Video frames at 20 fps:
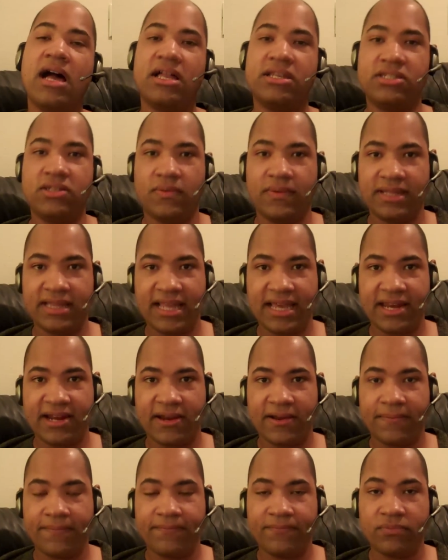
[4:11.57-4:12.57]
I'll do it
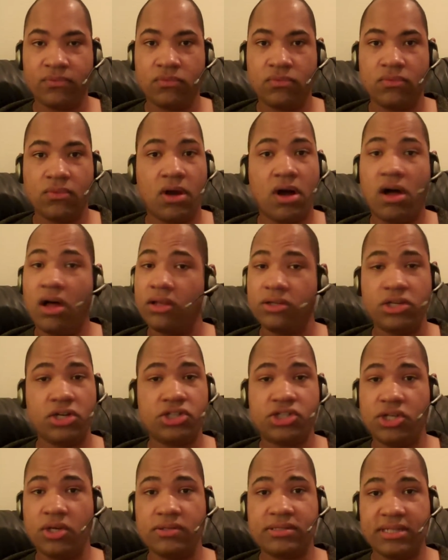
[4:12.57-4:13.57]
later. All you're
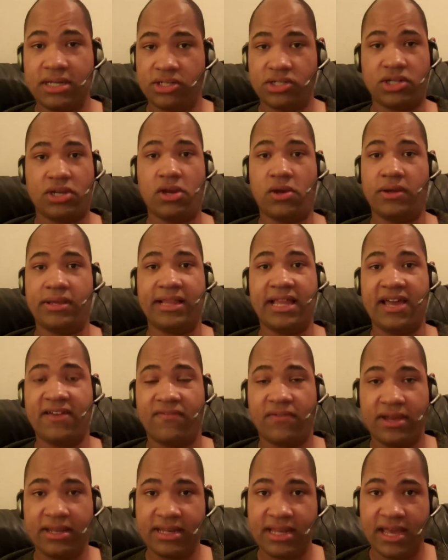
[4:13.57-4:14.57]
choosing is your current
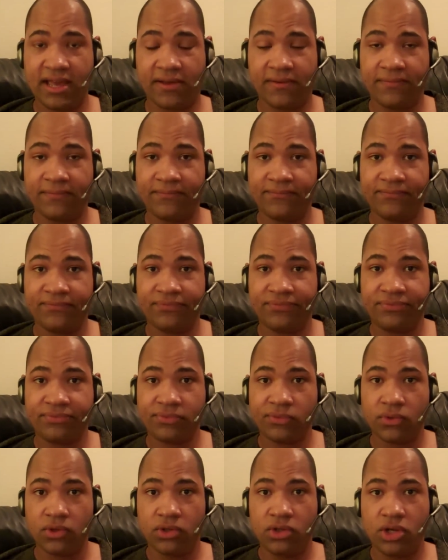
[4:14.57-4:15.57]
life right now.
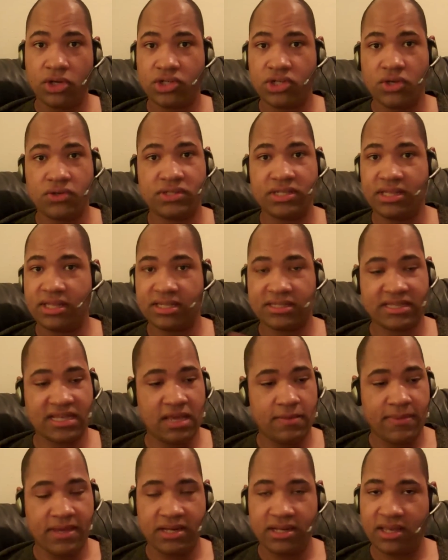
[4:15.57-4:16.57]
You're choosing the
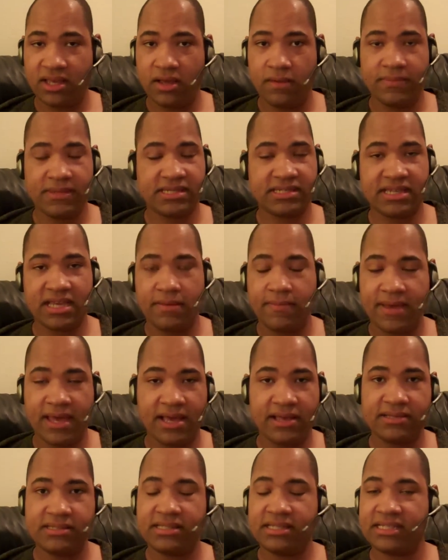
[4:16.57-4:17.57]
same income, the same
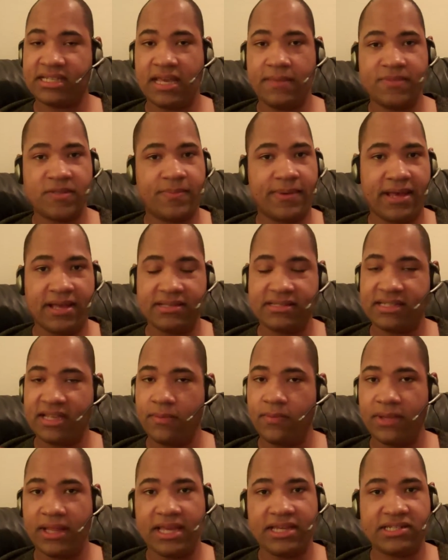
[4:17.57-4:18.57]
house, the same spouse,
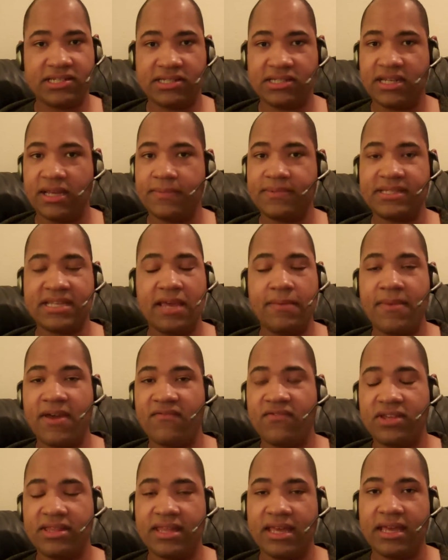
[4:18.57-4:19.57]
same relationship, same
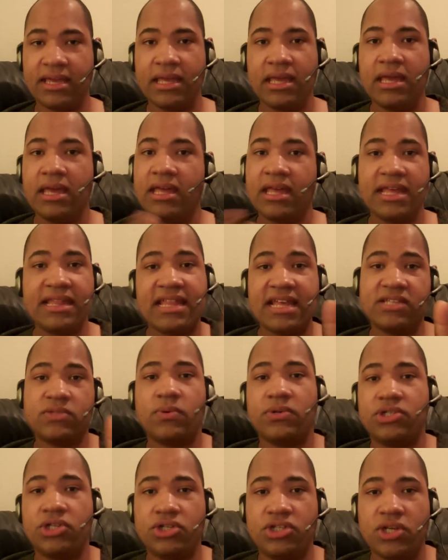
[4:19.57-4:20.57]
everything, and that's
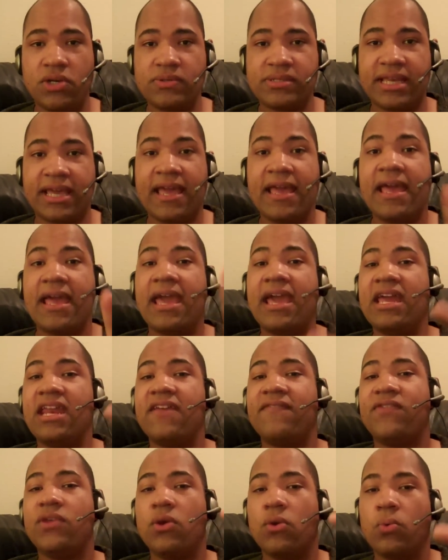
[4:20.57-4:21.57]
what you're choosing. And
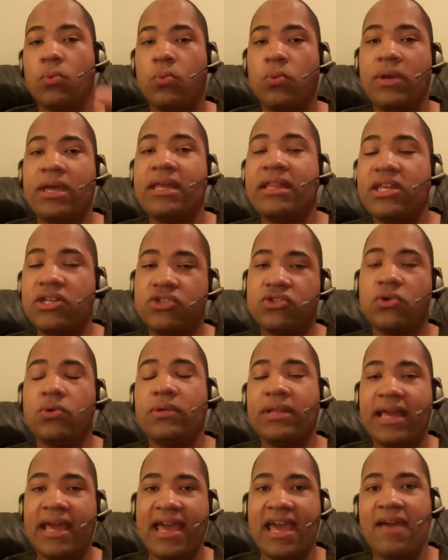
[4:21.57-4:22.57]
if you're really,
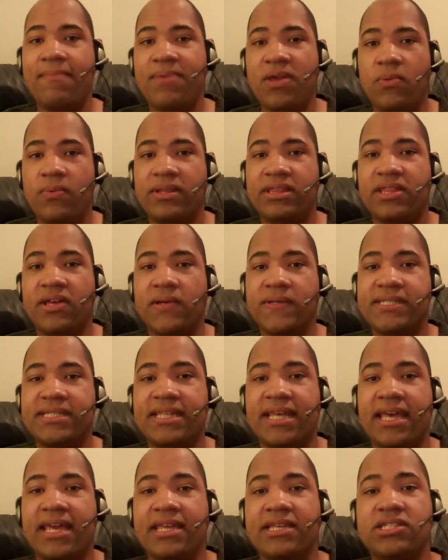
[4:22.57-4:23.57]
truly happy with those
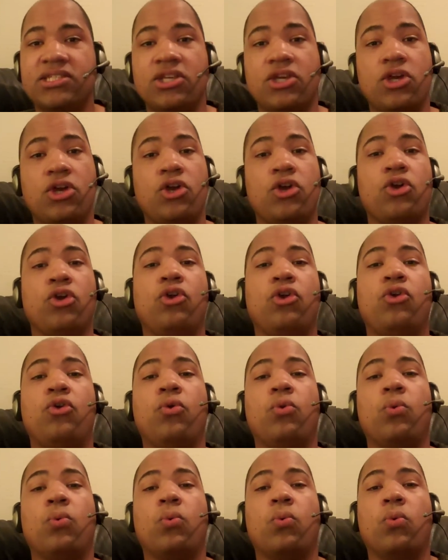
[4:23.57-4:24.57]
things,
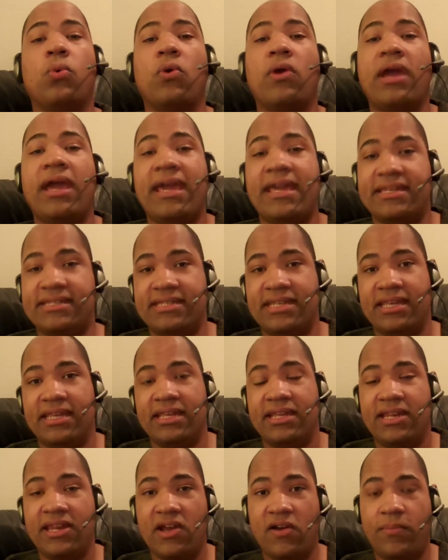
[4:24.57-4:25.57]
great.
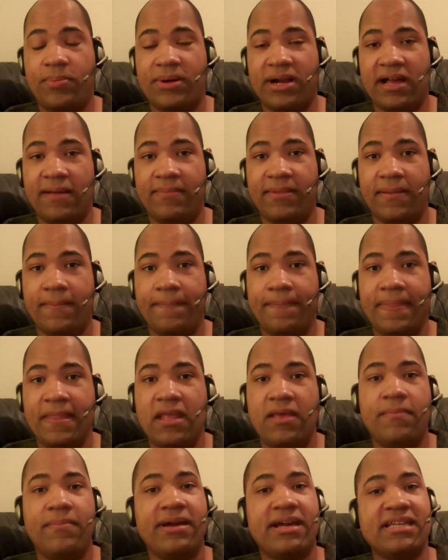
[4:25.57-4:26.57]
No problem.
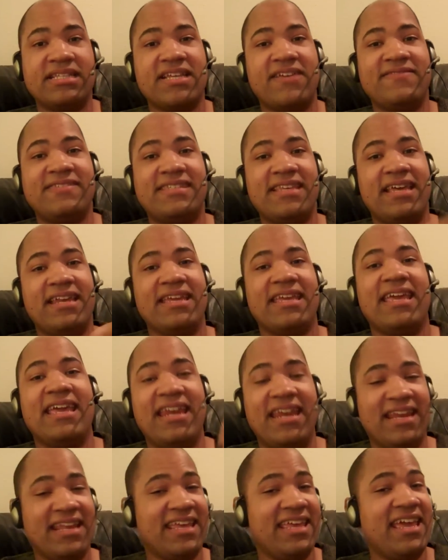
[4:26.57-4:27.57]
Because I've said
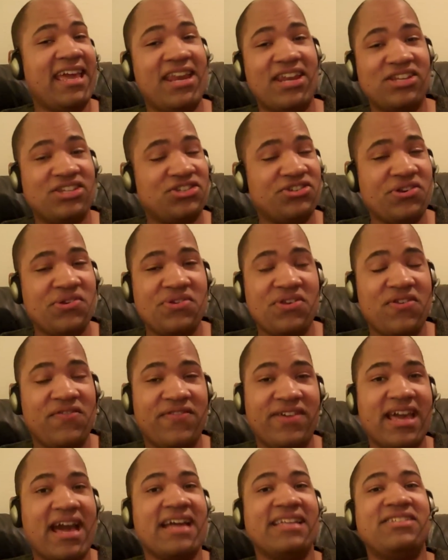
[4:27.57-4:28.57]
again and again, it's true,
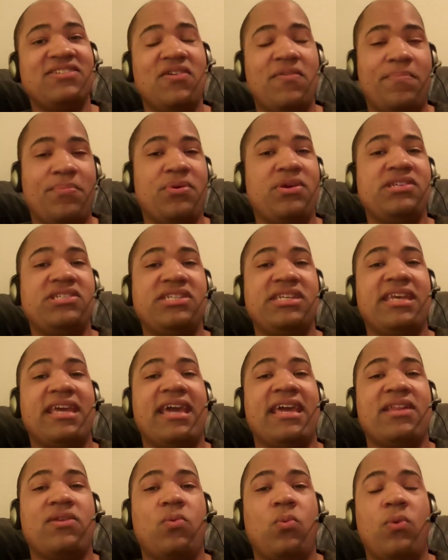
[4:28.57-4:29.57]
you've got to
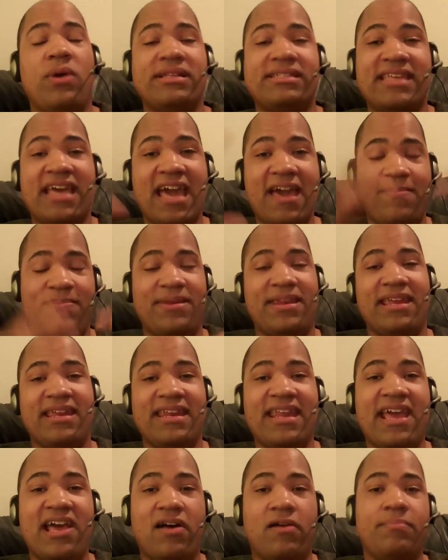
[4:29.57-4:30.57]
appreciate what's
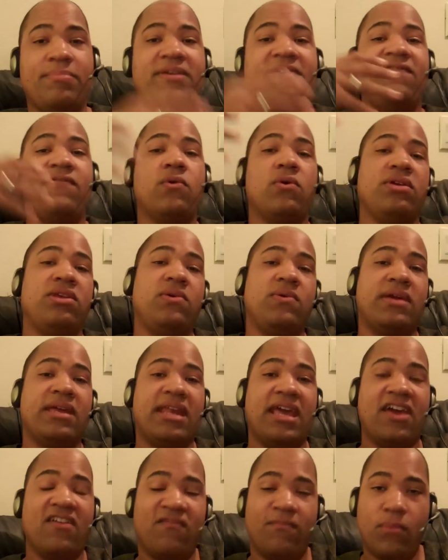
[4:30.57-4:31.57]
happening now before you
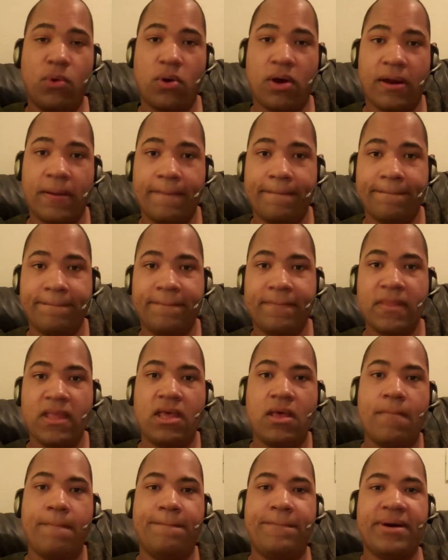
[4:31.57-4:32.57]
can have more.
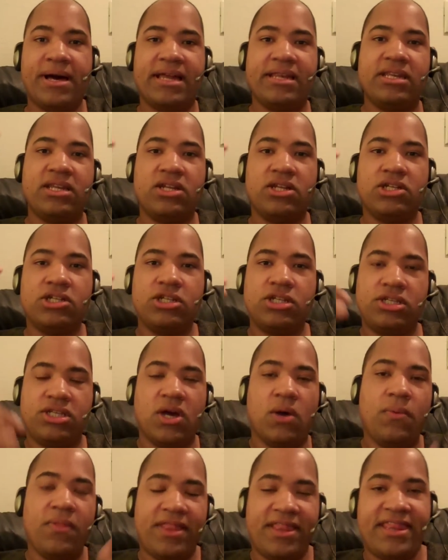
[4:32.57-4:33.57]
But
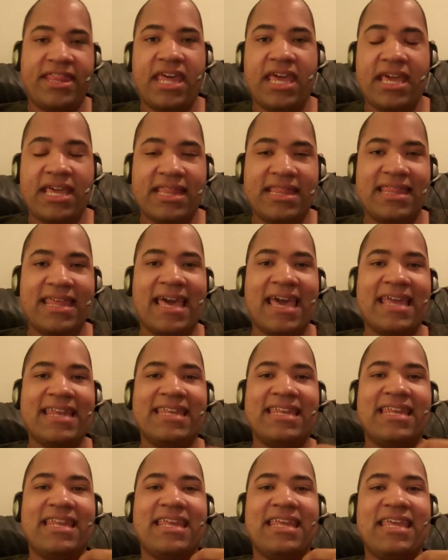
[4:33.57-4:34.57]
don't think that
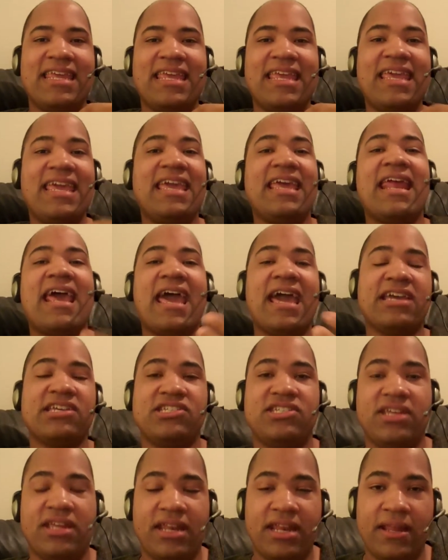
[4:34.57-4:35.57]

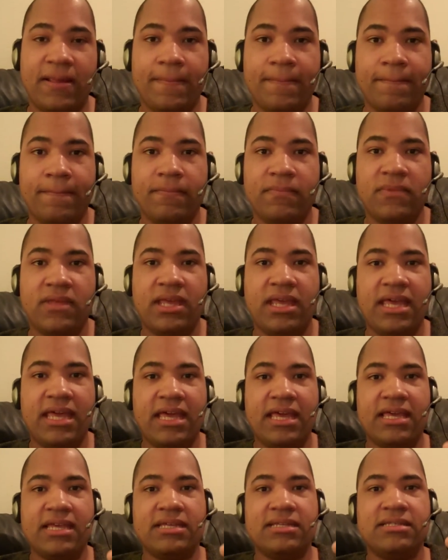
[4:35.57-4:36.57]
inaction
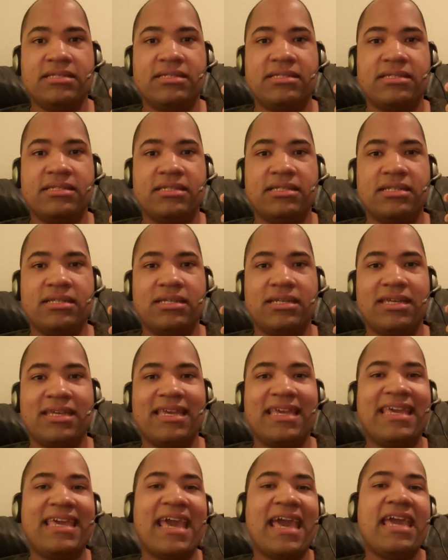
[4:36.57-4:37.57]
is
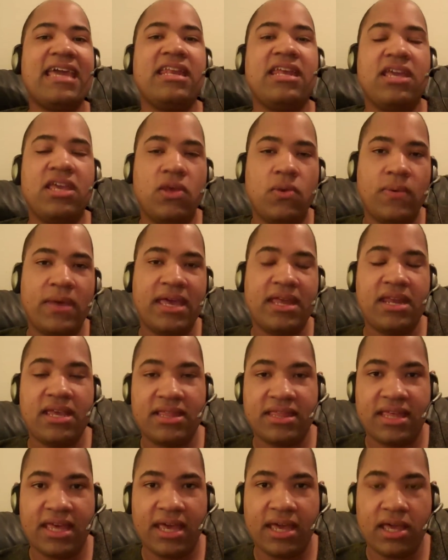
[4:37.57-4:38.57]
gaining you
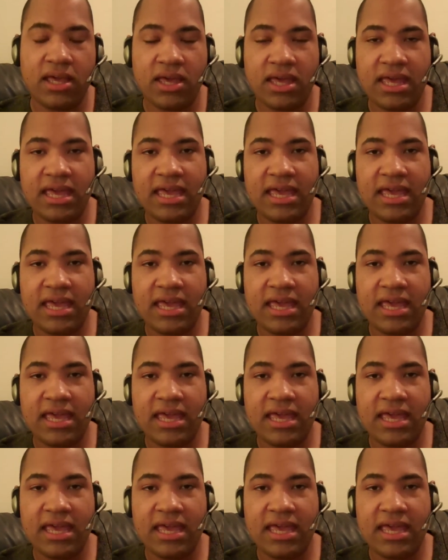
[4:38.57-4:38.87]
anything.